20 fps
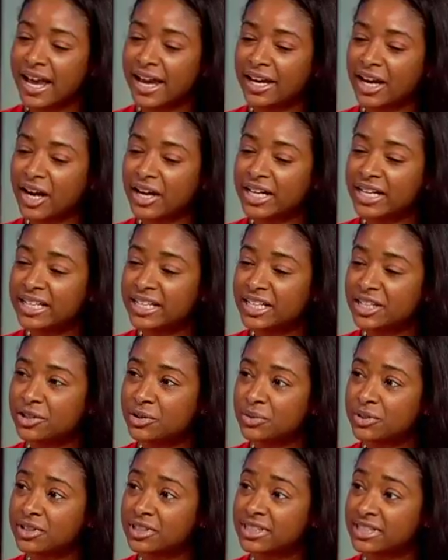And our ED
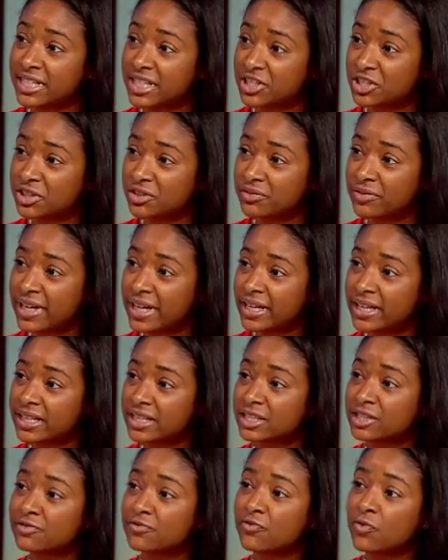utilization rate
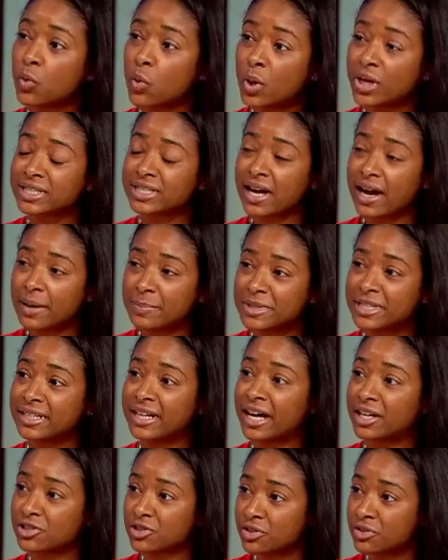is four times the
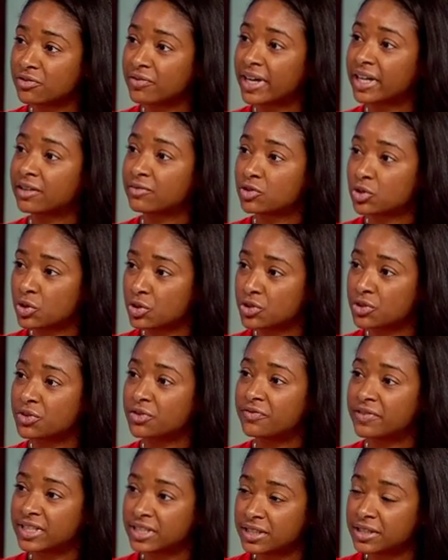national rate of children
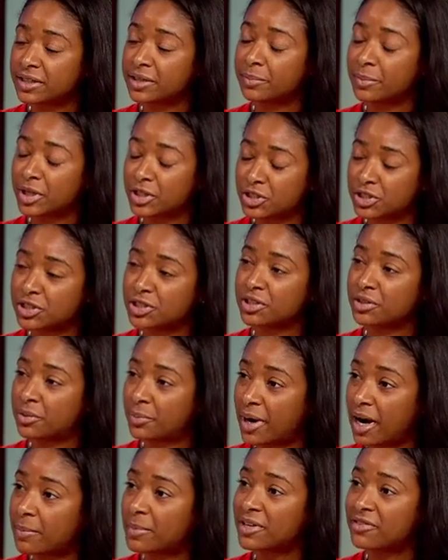who visit the emergency
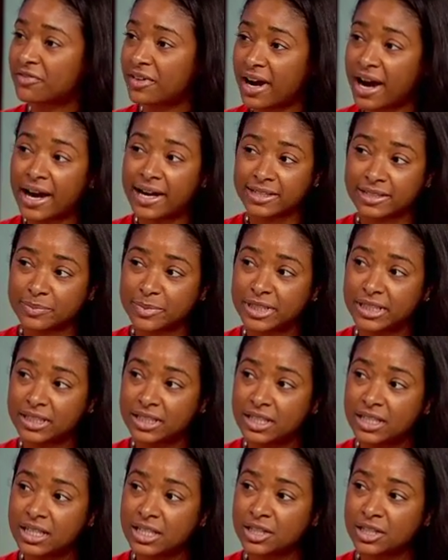department for asthma.